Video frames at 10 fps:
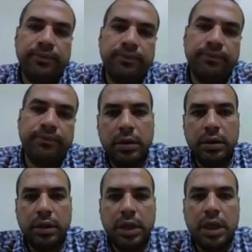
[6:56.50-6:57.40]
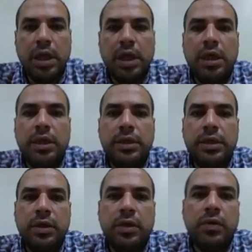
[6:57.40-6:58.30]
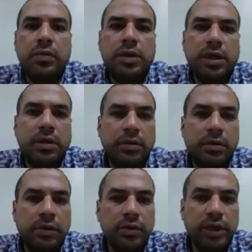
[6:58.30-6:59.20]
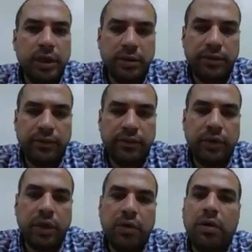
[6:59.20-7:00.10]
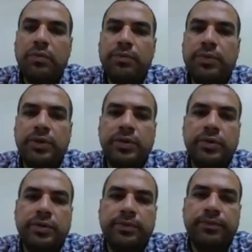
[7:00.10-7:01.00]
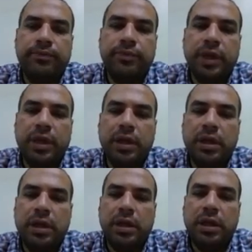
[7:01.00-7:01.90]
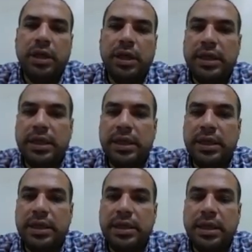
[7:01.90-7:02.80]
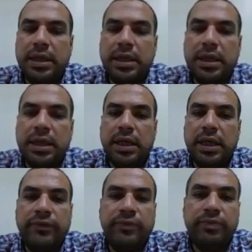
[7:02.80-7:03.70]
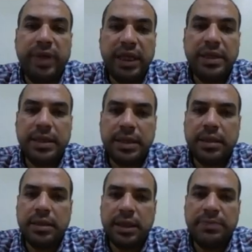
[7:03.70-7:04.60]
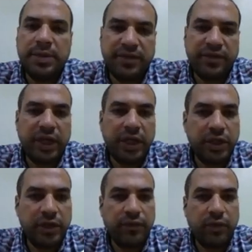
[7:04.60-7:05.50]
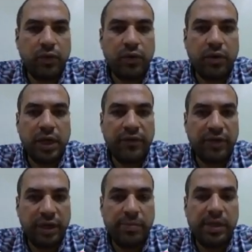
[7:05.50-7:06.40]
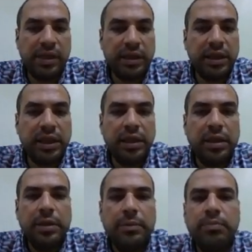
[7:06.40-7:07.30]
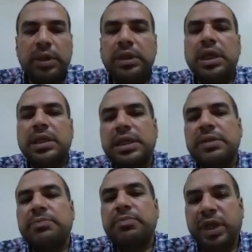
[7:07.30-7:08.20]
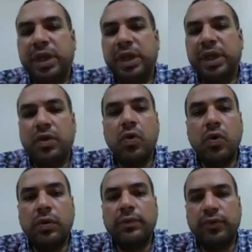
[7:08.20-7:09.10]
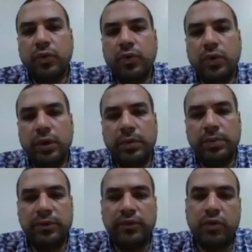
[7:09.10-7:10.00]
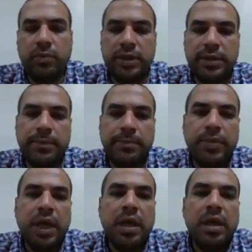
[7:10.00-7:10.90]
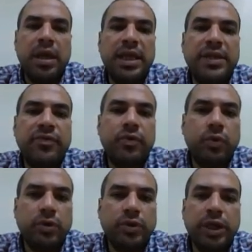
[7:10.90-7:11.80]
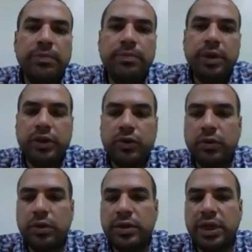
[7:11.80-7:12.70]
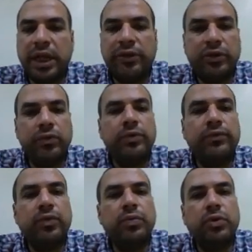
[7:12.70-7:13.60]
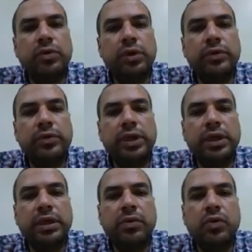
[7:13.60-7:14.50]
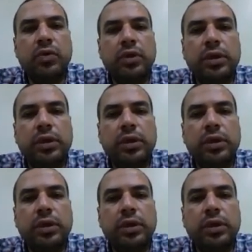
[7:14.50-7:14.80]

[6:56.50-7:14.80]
So the conclusion for our compressor, it meets the specification for availability, but doesn't goal for performance. Thanks for watching. Be sure to stay tuned for more tutorial on variability metrics.